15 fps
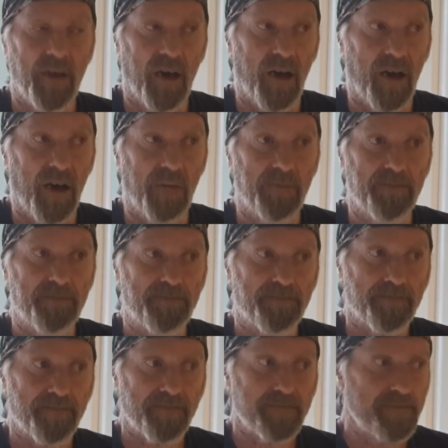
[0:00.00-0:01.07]
Um,
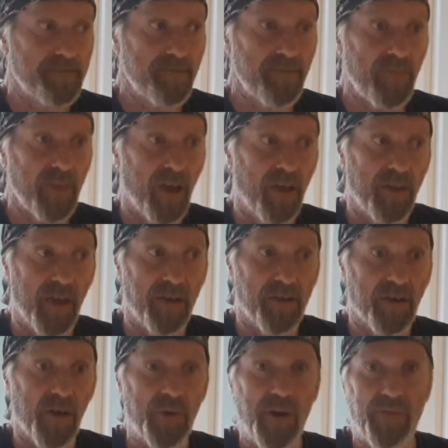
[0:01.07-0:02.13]
and then
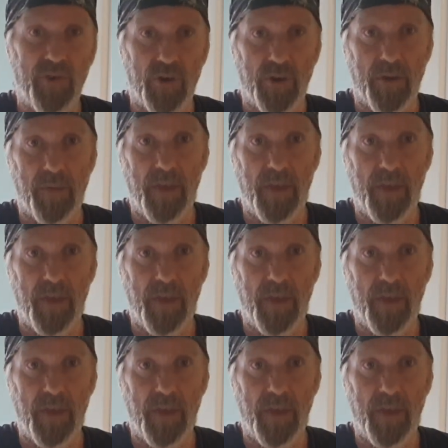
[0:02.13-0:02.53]
go and have a look up